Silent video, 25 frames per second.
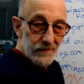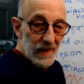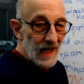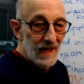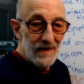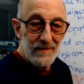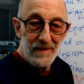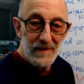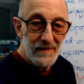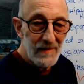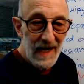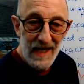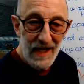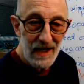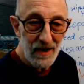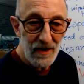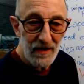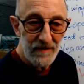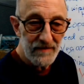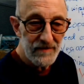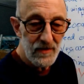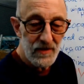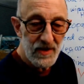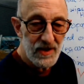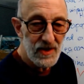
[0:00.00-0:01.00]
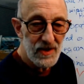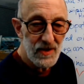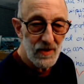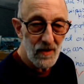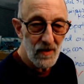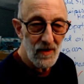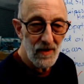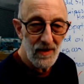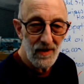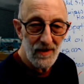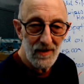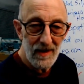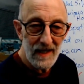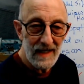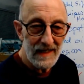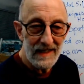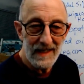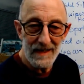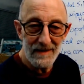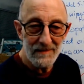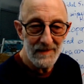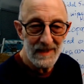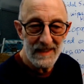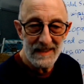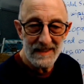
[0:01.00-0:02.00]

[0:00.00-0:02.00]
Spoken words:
at my health food store. I'd get them in